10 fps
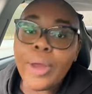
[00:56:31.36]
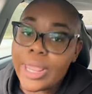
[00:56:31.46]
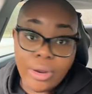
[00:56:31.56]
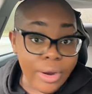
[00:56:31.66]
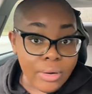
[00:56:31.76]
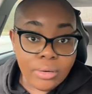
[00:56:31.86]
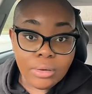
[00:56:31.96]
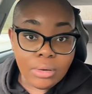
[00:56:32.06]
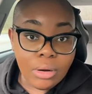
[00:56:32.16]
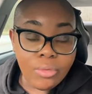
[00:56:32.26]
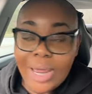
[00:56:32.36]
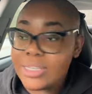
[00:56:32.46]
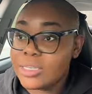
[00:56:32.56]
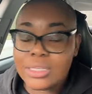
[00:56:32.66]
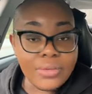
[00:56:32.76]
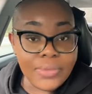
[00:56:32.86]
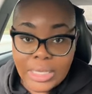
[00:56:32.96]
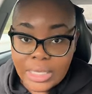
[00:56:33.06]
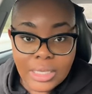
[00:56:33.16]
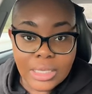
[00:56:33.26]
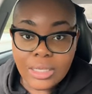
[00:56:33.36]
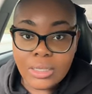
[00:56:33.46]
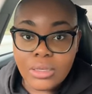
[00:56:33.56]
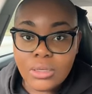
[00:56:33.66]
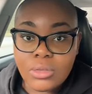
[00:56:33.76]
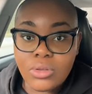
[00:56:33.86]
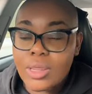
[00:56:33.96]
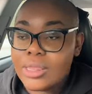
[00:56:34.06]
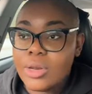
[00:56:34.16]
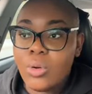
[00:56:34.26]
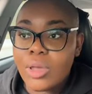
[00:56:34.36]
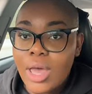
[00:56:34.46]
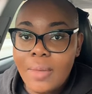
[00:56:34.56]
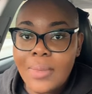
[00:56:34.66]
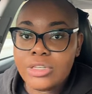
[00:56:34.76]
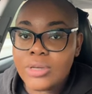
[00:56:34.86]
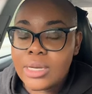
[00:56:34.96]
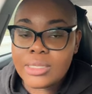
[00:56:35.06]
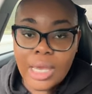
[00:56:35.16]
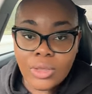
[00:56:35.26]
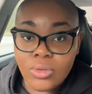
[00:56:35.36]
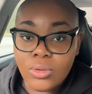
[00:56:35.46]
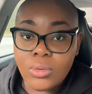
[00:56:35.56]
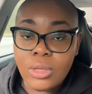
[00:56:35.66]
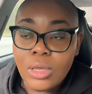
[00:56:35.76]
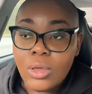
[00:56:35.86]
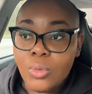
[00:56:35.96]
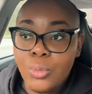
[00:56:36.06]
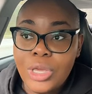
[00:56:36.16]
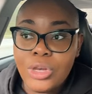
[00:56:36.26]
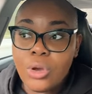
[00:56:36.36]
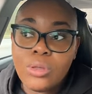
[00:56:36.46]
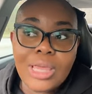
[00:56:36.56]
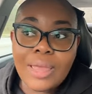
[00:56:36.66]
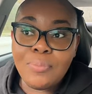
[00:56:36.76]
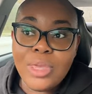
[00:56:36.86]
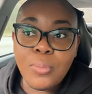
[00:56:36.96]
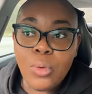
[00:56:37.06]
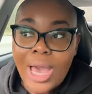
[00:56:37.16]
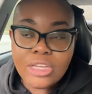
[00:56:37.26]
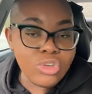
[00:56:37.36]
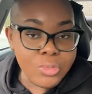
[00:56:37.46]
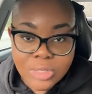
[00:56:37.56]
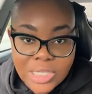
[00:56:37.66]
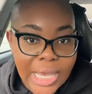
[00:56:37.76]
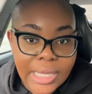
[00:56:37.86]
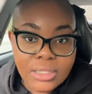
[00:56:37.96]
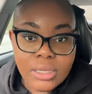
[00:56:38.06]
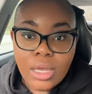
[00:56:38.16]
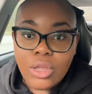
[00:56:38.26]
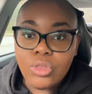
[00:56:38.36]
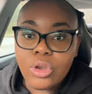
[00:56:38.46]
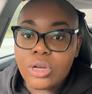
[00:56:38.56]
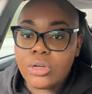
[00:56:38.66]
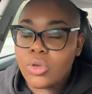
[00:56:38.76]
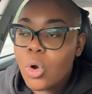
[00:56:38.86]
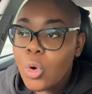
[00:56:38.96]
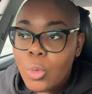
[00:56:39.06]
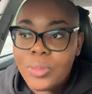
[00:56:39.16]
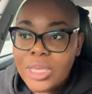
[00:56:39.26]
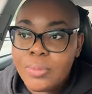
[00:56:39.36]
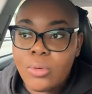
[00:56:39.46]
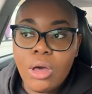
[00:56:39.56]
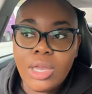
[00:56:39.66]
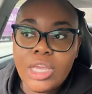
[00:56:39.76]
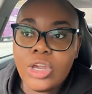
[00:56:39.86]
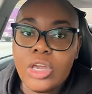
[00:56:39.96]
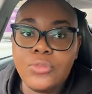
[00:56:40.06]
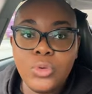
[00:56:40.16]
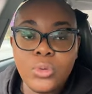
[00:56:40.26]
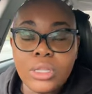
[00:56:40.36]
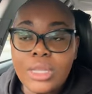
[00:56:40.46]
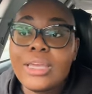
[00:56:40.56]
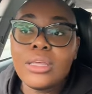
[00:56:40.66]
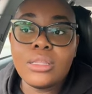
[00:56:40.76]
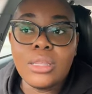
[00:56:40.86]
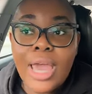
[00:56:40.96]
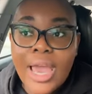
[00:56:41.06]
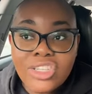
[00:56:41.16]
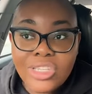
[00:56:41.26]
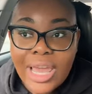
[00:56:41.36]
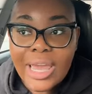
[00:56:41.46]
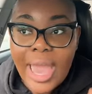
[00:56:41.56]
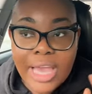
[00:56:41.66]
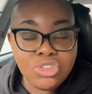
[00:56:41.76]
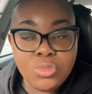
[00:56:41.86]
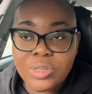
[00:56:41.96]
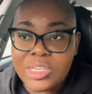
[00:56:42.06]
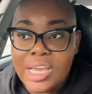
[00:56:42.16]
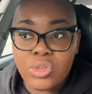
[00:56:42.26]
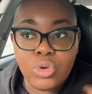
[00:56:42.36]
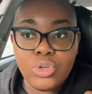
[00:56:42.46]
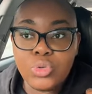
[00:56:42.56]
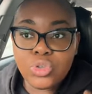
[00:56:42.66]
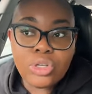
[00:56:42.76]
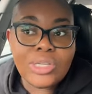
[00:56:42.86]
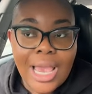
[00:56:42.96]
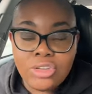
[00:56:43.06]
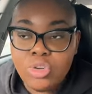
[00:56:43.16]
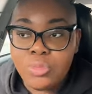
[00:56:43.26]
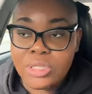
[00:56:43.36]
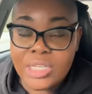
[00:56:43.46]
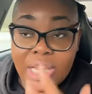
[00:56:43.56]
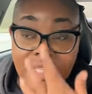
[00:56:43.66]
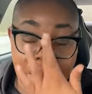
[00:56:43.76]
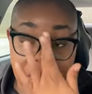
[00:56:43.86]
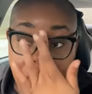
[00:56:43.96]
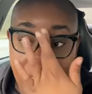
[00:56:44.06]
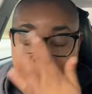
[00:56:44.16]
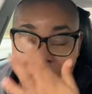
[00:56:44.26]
Prayer, righteous living, so that they don't come and try and attack you. We know that people astral project. There are whole people on here. If you click the hashtag astral project or you search astral project